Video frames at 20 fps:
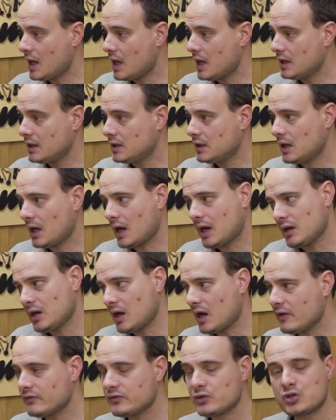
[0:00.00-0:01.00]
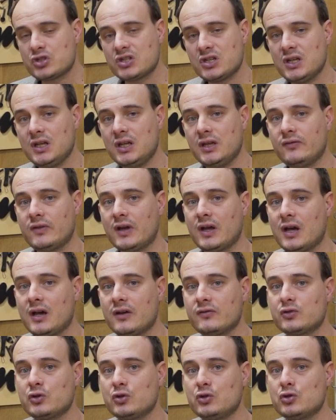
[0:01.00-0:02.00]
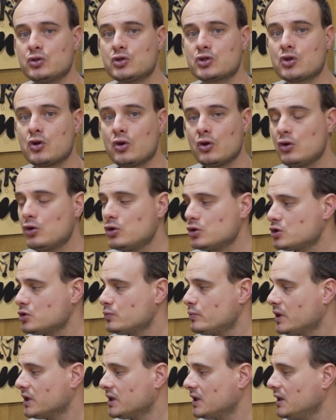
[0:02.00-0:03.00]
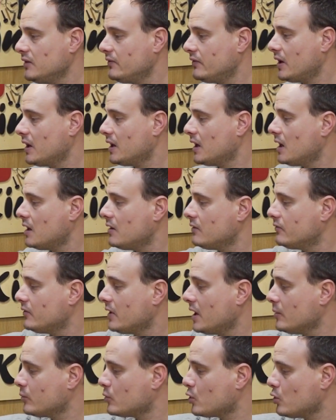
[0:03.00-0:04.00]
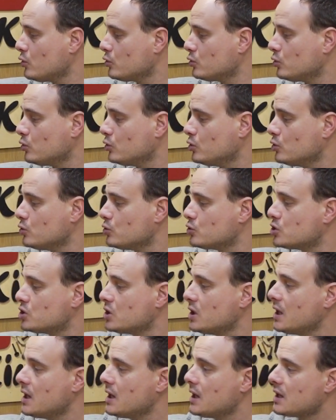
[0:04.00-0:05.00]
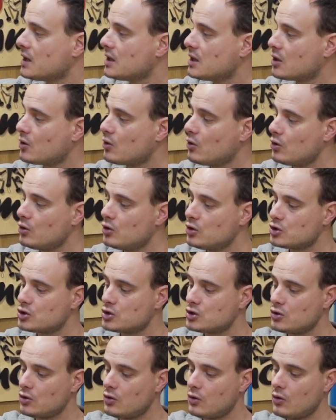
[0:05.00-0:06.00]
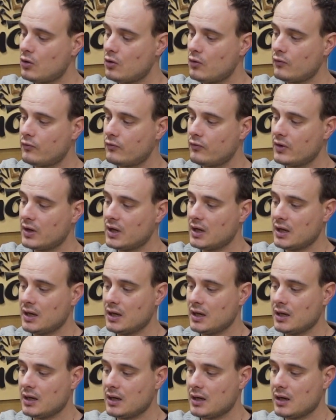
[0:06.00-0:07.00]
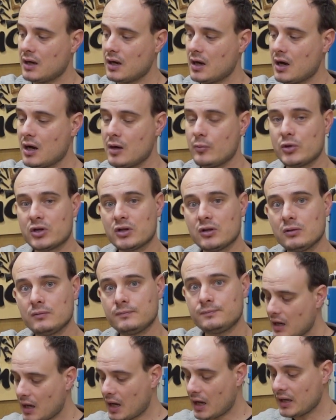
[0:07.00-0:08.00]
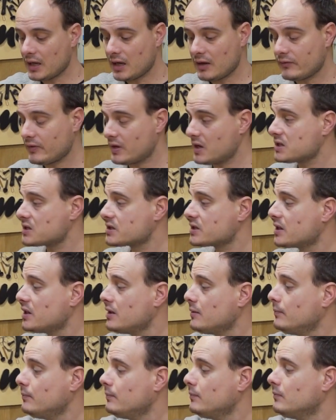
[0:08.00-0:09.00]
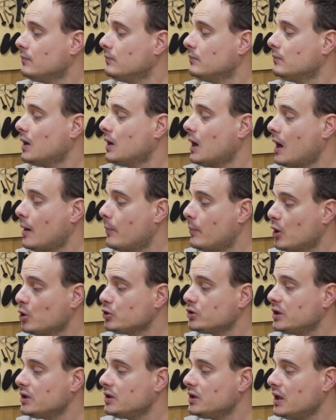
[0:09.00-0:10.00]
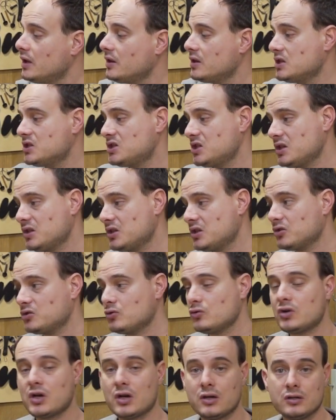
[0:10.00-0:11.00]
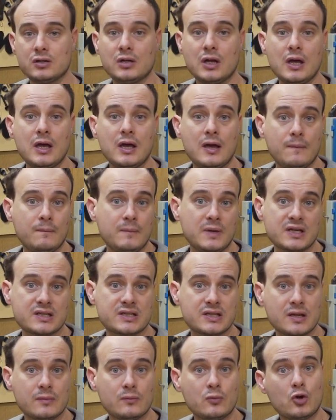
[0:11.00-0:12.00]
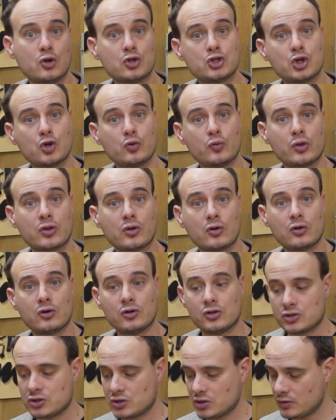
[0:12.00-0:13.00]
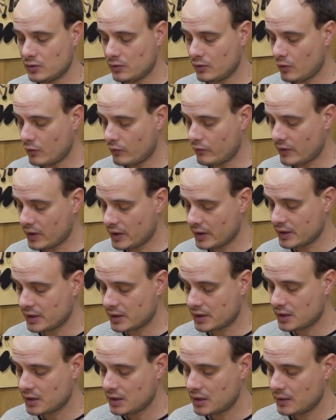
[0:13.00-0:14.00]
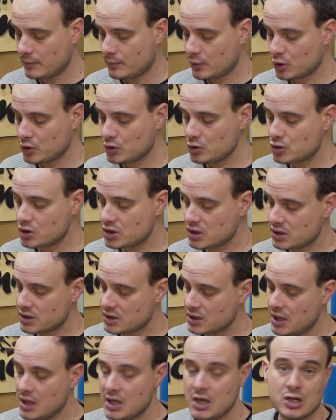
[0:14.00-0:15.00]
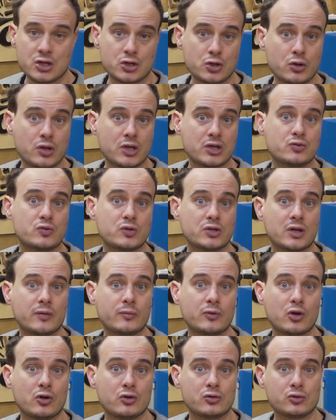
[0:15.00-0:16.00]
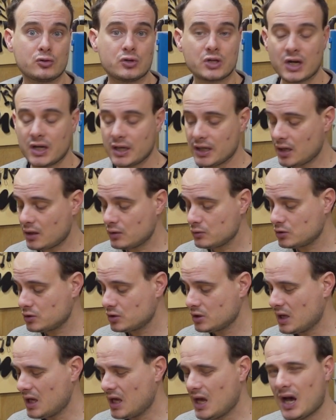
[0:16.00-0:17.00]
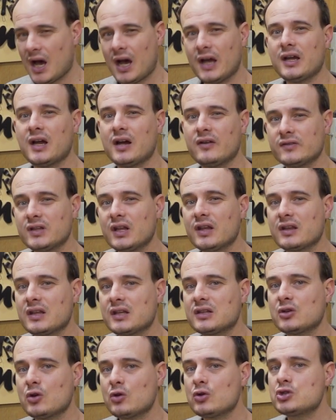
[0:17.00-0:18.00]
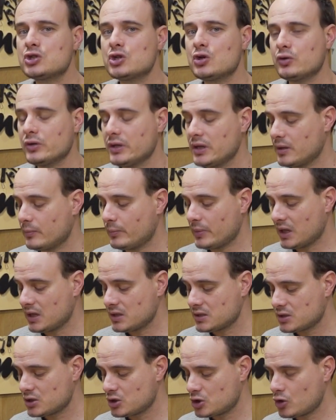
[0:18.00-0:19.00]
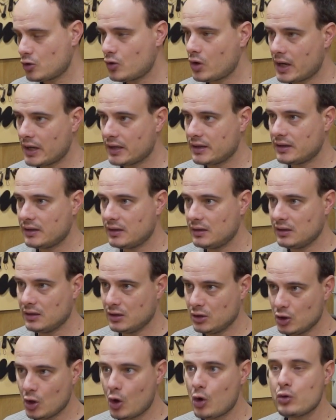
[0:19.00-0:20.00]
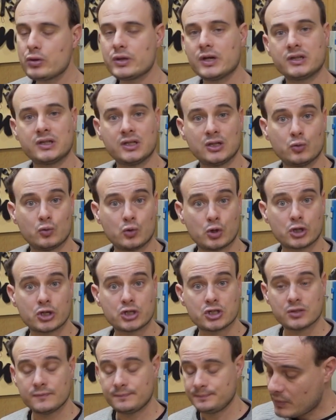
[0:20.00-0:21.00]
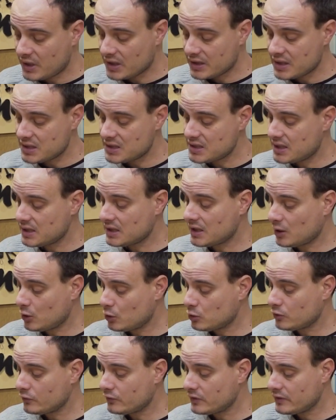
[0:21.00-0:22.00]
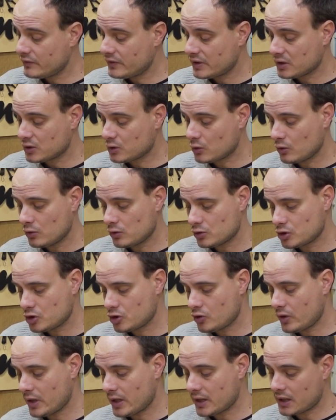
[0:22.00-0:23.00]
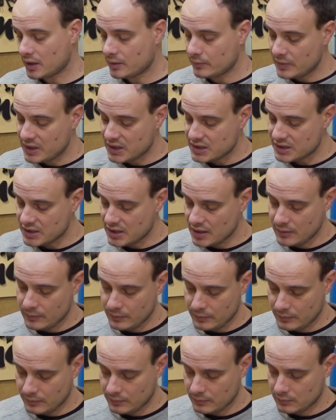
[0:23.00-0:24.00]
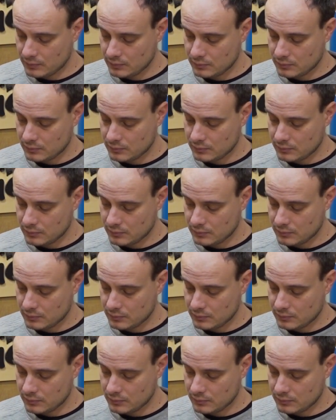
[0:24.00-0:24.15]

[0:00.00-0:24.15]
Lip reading: And I have to see if I have to use colors, but if I have, I'm going to use the colors of Amro. I have asked them about it and they said that you can mix them also with colors of other producers. So that's what I'm going to try out. I have done that also in the past, so I know that it works. But they send a lot of different colors, so I can mix them.